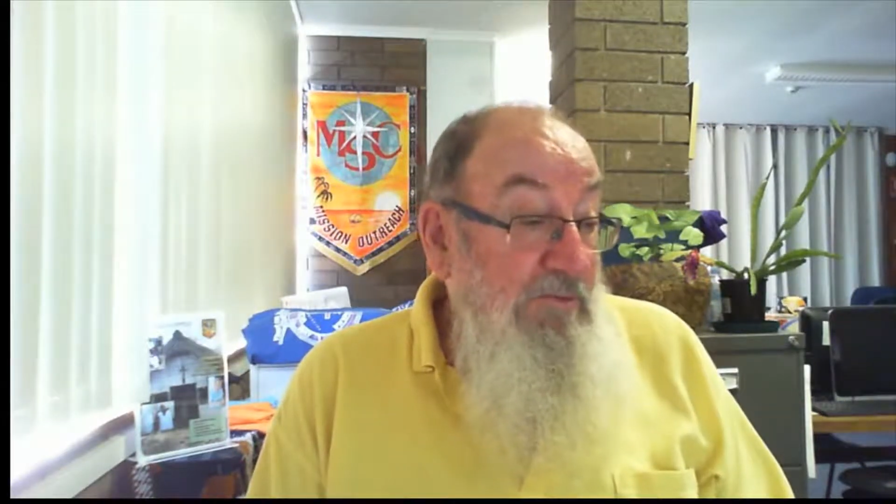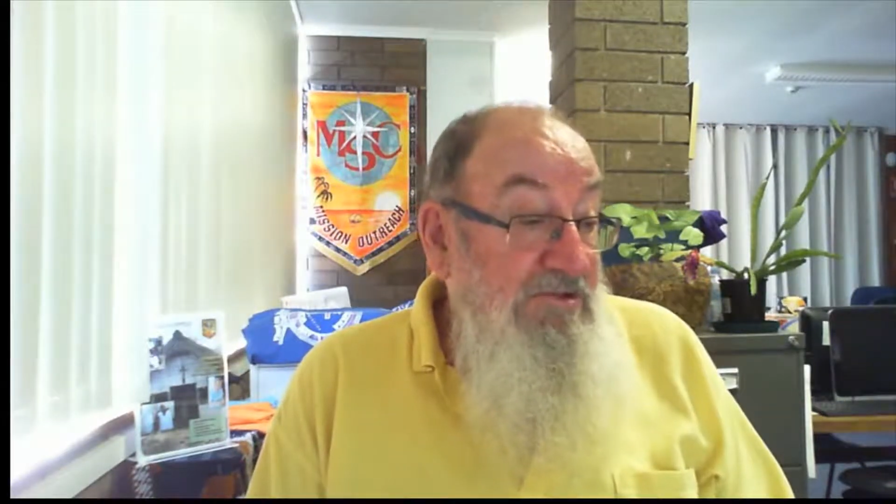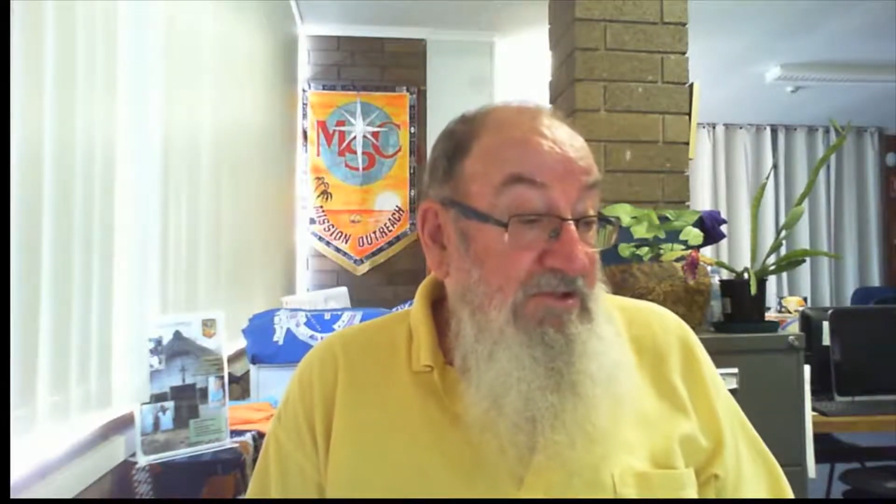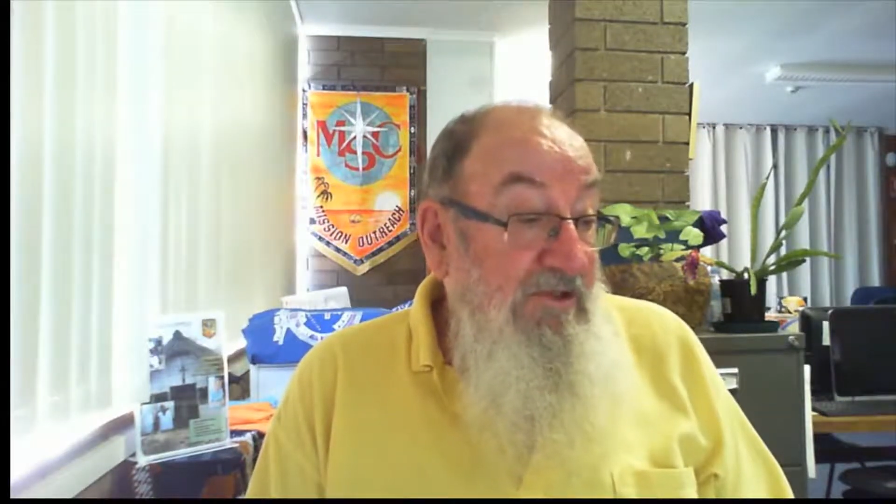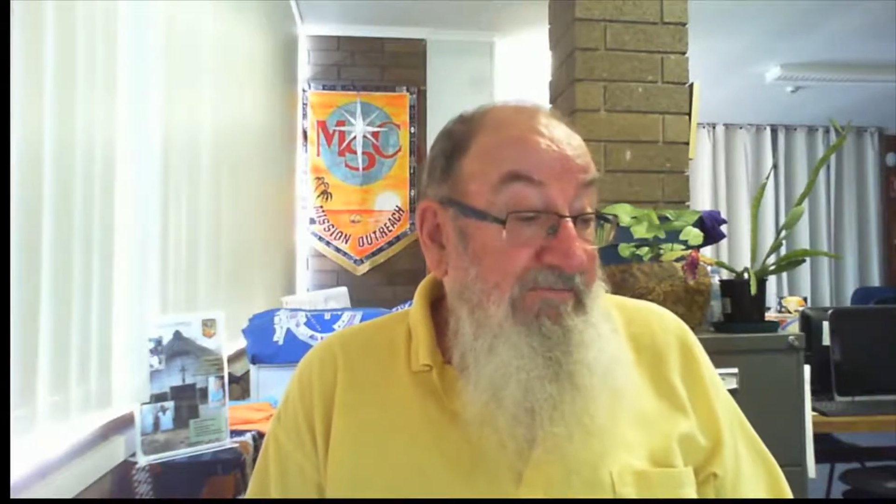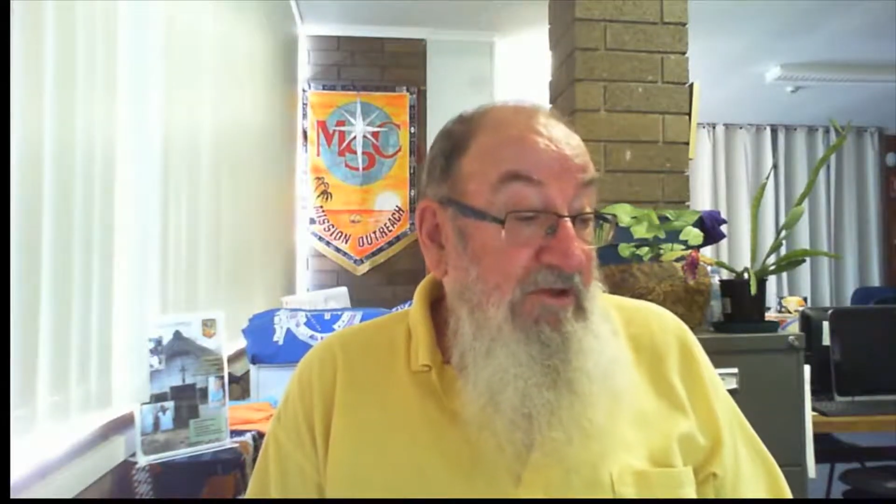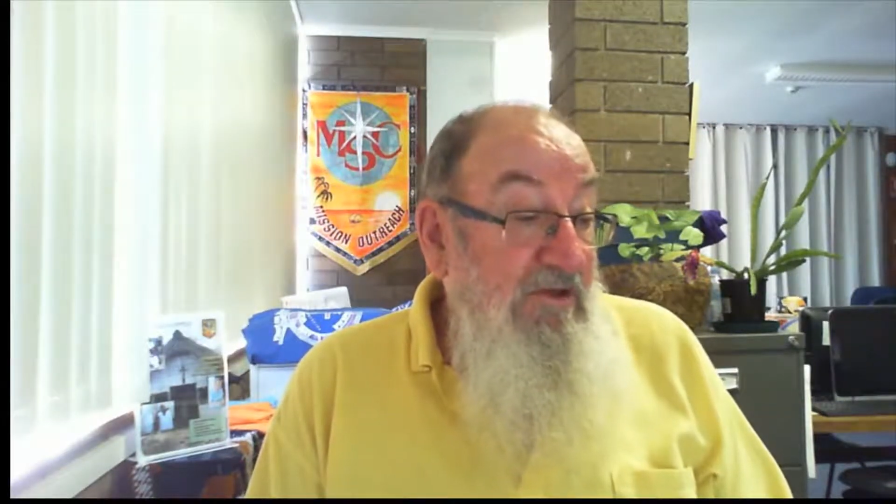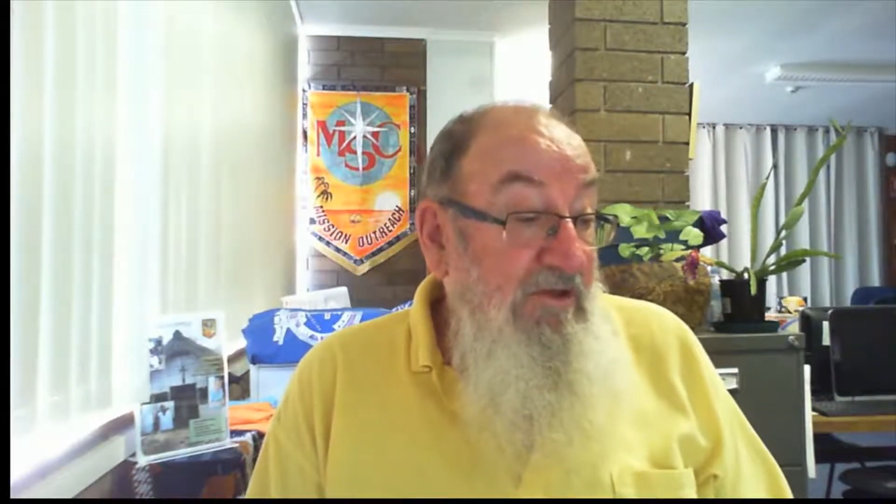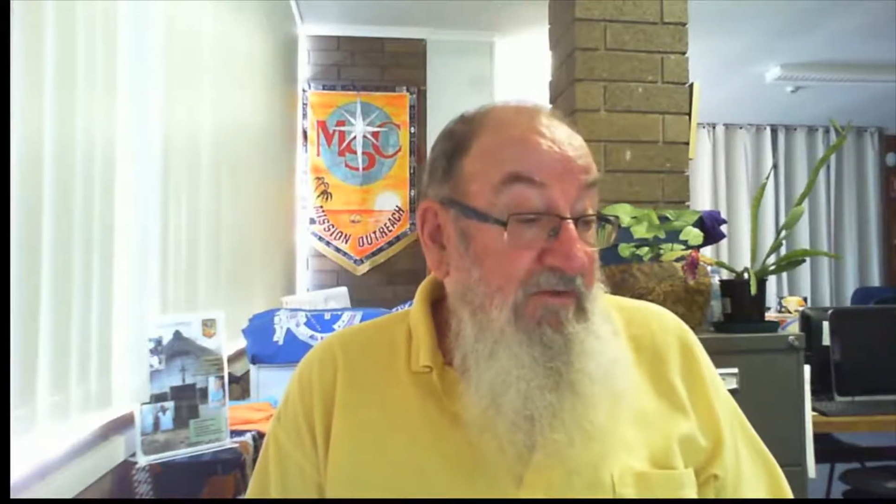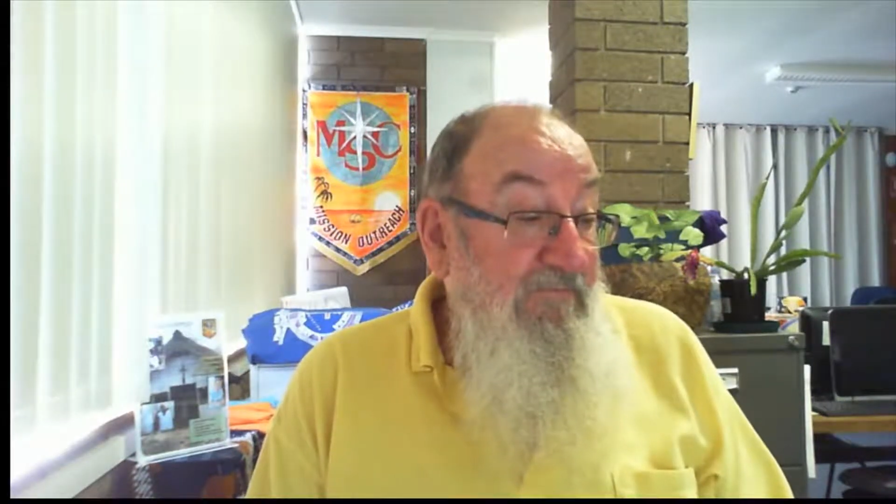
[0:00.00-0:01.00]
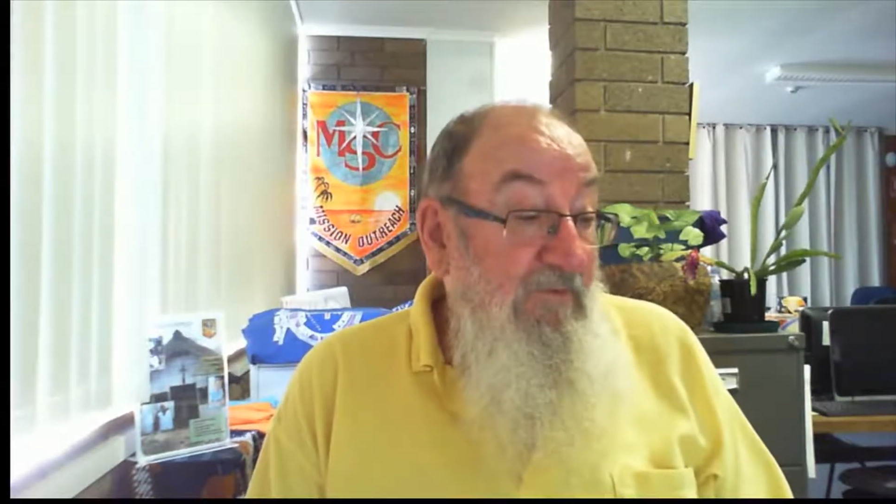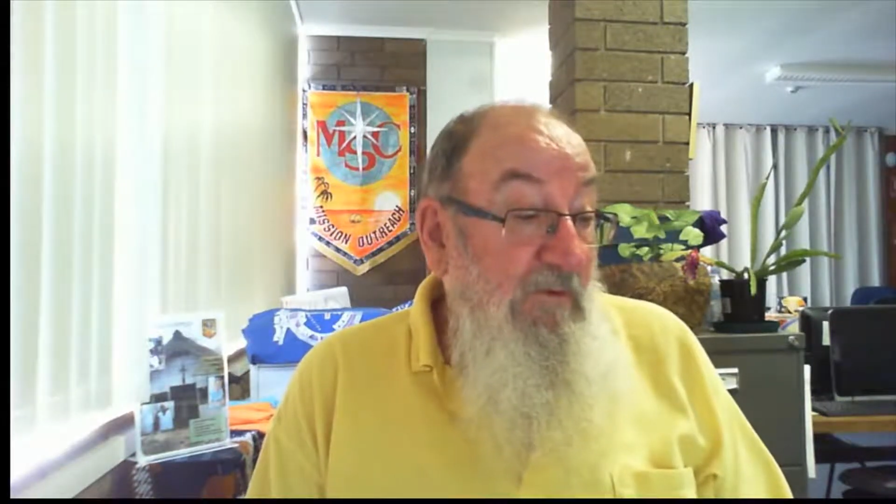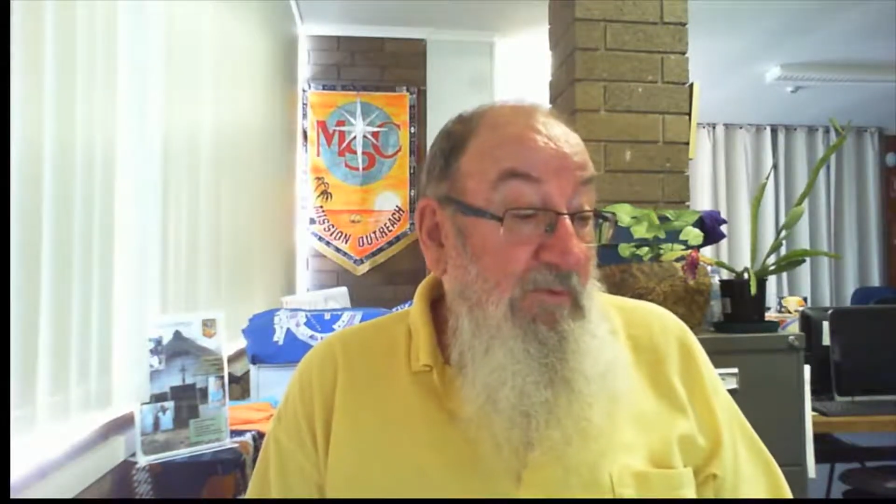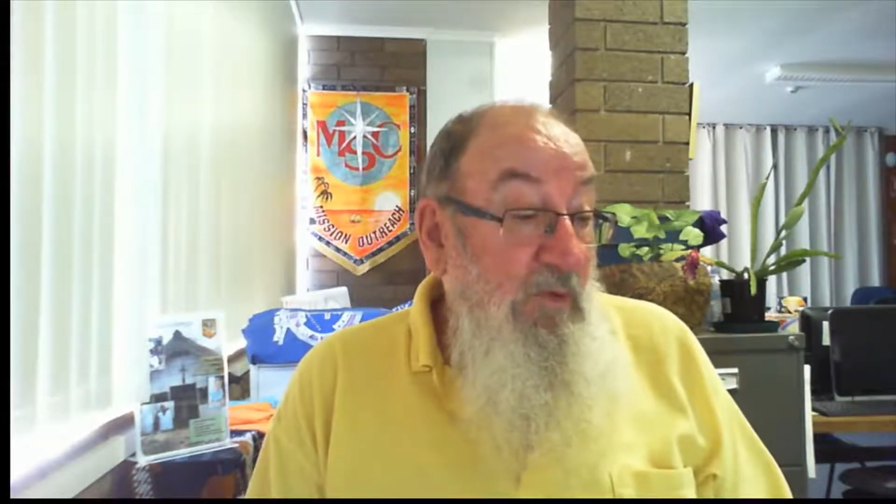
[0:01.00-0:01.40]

striving to conform the